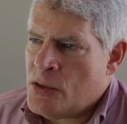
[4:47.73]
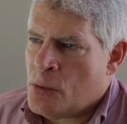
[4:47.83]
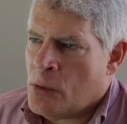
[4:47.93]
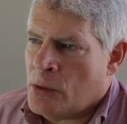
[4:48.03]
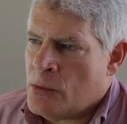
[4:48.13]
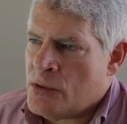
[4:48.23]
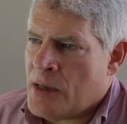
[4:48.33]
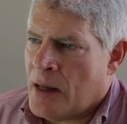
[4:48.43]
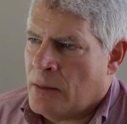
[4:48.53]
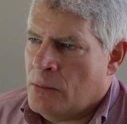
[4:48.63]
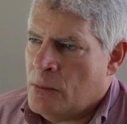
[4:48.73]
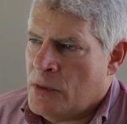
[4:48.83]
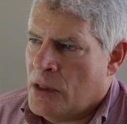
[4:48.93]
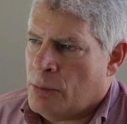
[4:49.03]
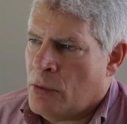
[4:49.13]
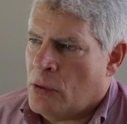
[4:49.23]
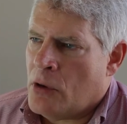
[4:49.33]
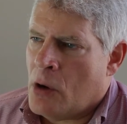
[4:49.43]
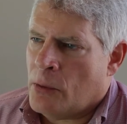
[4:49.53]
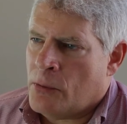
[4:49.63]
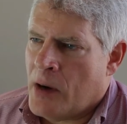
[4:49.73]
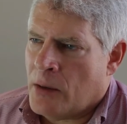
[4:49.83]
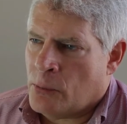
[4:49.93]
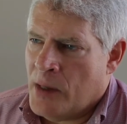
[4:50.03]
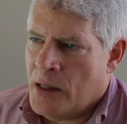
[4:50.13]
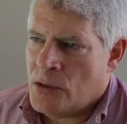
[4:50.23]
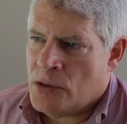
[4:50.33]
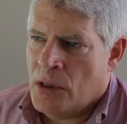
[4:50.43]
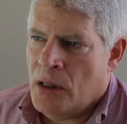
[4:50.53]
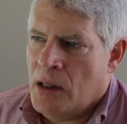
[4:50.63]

score that was not within the protocol required range,